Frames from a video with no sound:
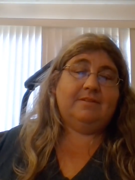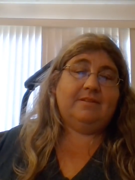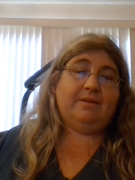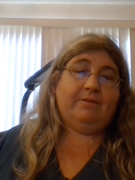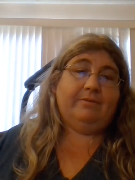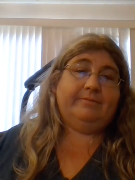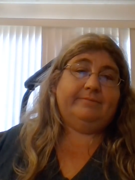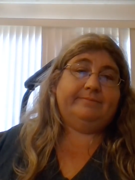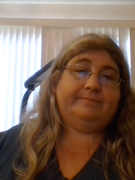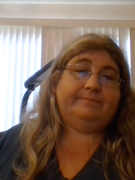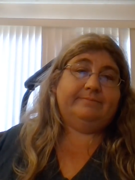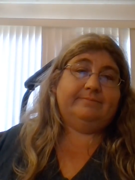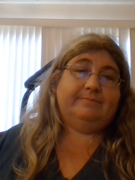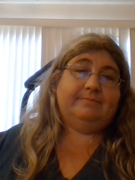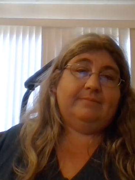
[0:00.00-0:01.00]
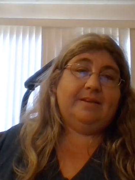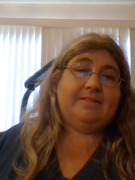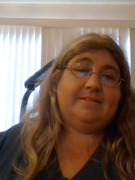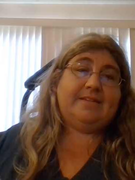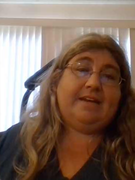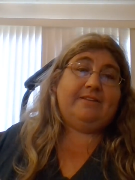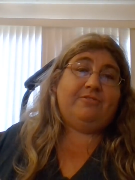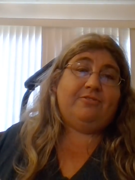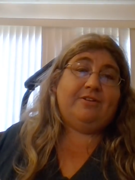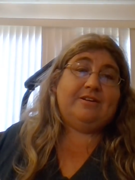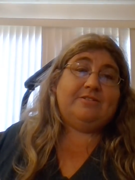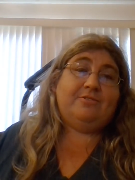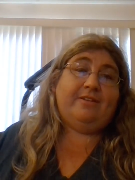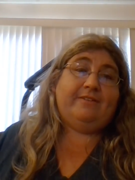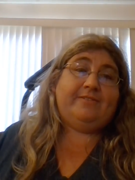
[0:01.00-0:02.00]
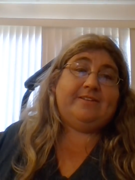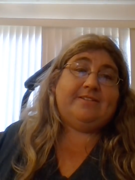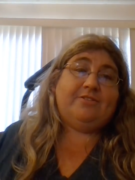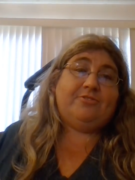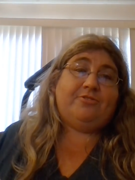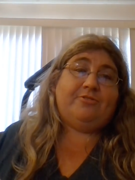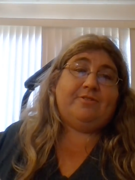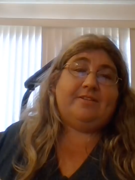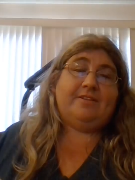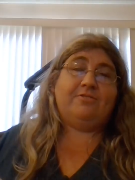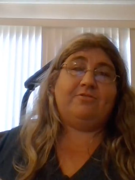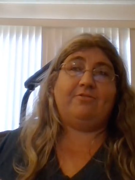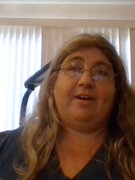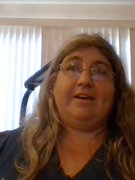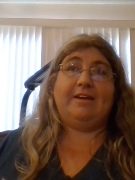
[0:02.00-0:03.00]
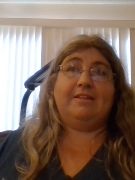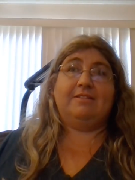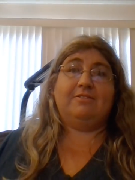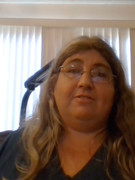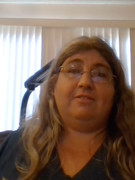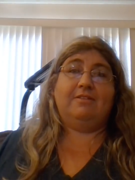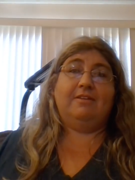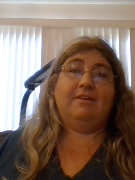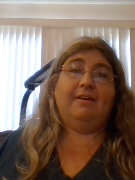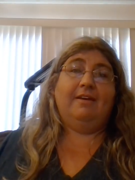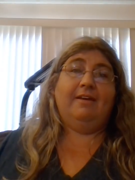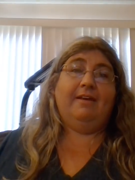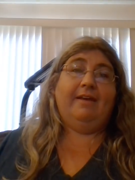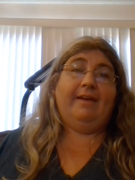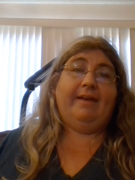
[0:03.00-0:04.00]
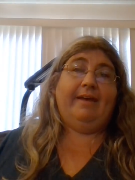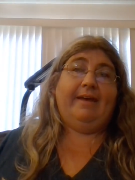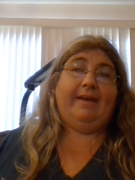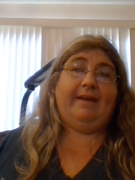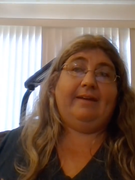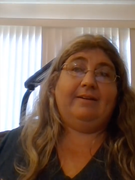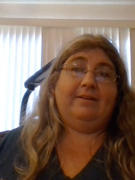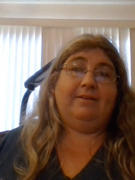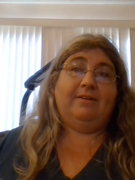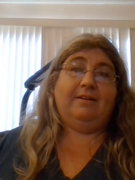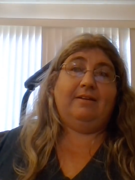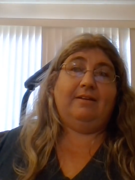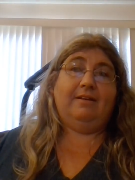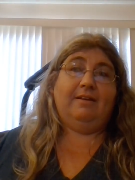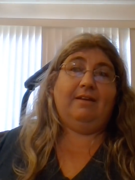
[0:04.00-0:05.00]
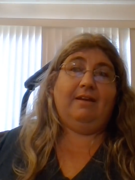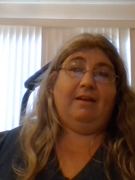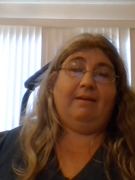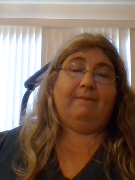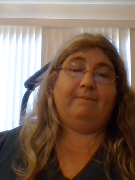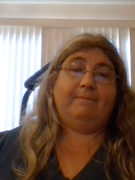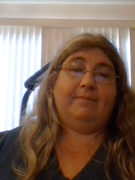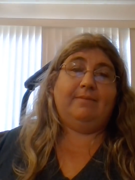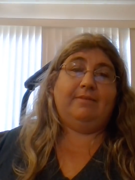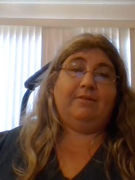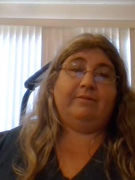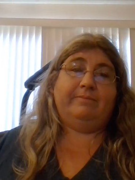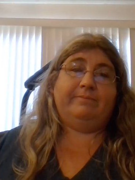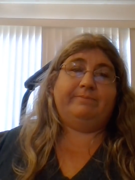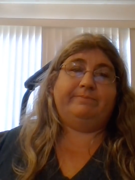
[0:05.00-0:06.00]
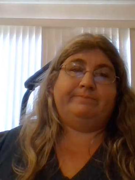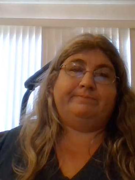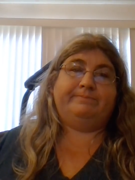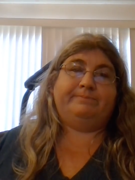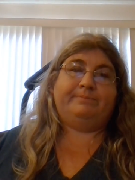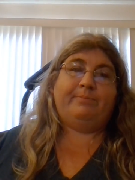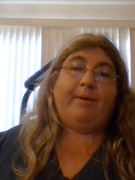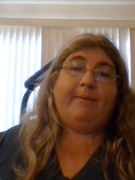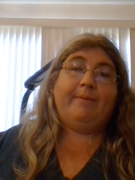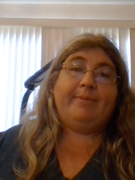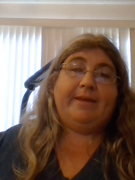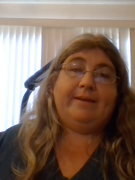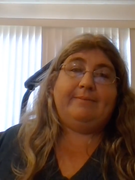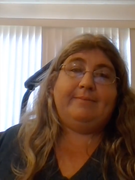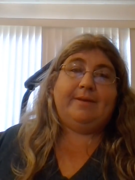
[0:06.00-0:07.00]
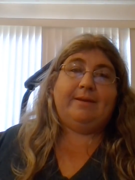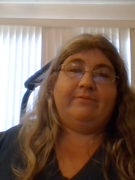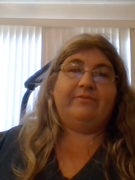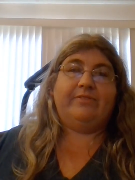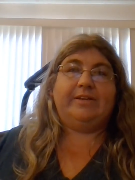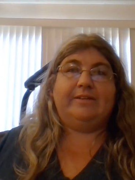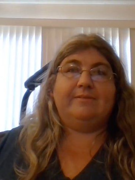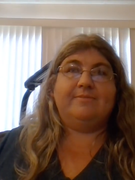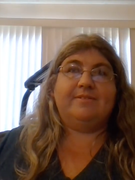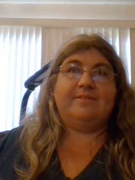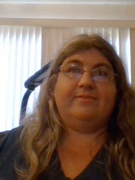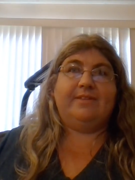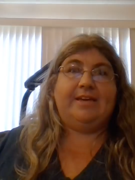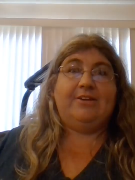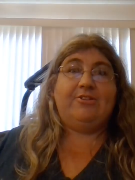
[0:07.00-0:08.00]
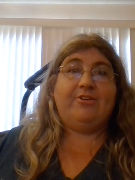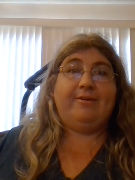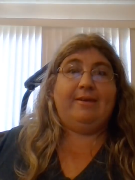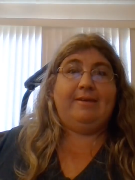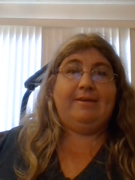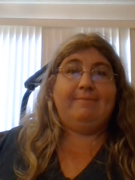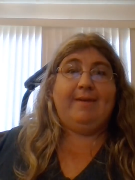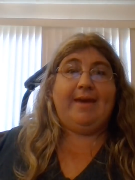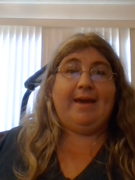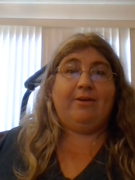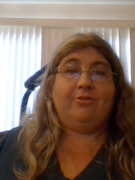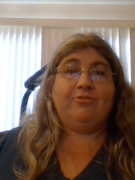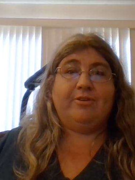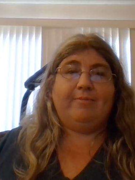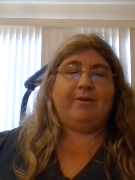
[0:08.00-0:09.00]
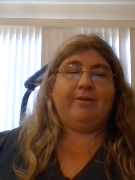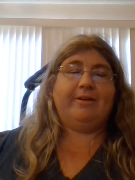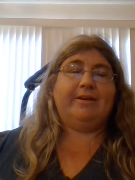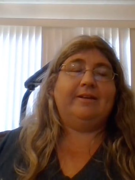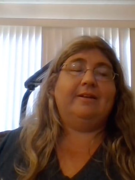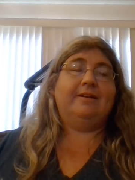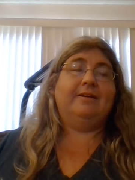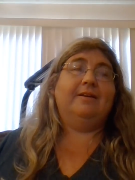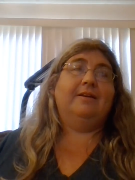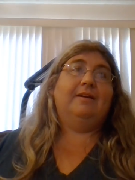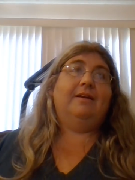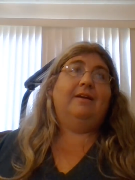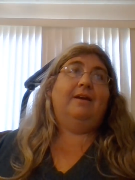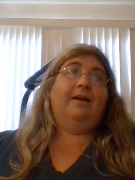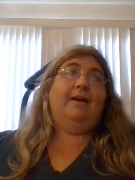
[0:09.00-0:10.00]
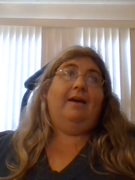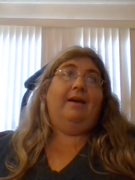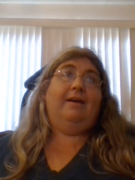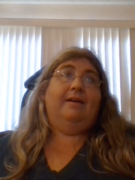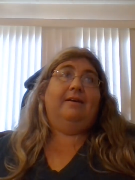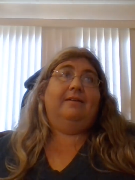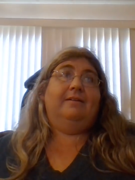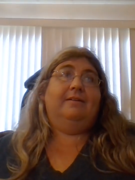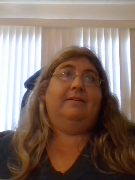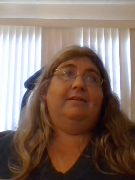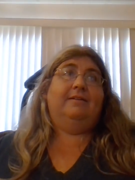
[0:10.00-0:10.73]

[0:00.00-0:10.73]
so it's sad for us who love to stitch Teresa's dragons, and they're probably going to become victims of the eBay gouging market. Uh,